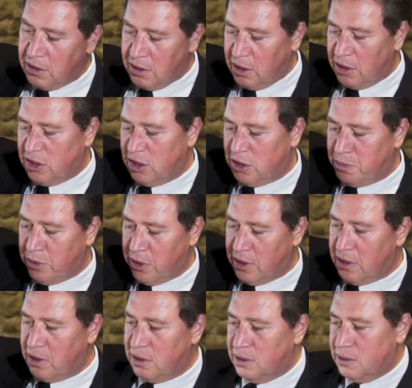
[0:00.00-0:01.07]
and just put
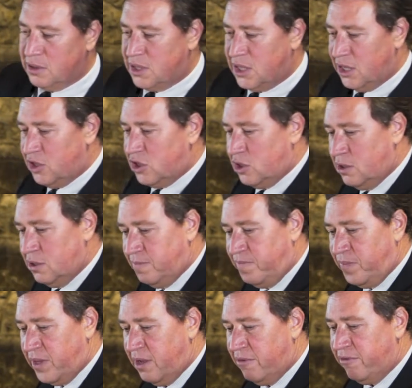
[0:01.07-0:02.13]
a touch
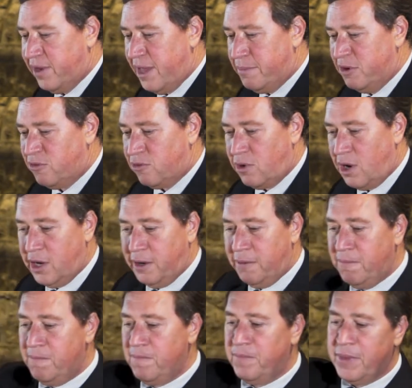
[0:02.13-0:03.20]
of lemon rind,
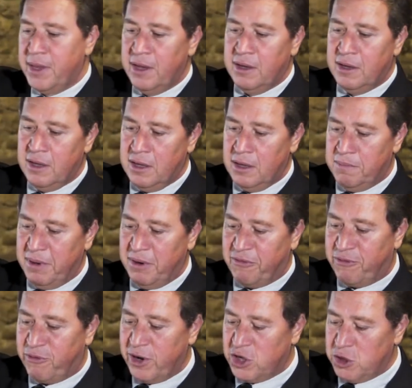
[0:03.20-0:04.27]
a bit of
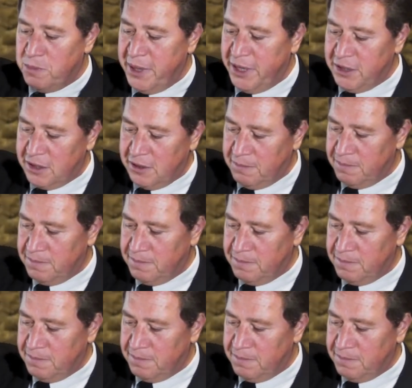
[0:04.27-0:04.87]
fresh mint,